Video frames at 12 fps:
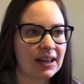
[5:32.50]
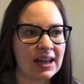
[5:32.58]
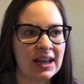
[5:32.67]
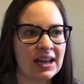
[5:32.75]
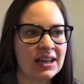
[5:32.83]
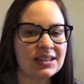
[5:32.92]

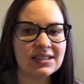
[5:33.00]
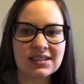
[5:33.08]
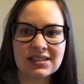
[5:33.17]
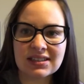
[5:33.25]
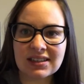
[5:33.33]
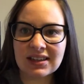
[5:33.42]
8
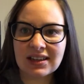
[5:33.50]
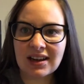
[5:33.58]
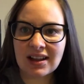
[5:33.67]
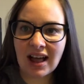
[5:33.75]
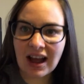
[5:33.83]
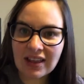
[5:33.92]

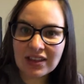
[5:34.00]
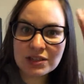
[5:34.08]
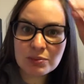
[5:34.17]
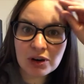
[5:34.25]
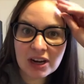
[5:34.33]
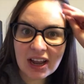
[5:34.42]
o'clock
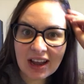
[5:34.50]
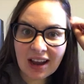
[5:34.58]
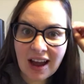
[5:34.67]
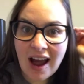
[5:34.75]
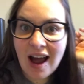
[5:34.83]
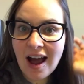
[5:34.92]
this morning.
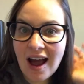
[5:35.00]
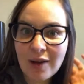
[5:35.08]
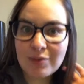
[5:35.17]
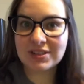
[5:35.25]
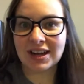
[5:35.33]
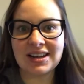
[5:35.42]

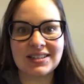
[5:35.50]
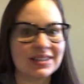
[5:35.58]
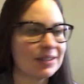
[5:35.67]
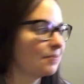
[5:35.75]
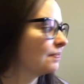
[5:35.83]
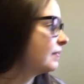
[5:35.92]
It was
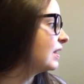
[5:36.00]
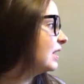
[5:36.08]
awesome.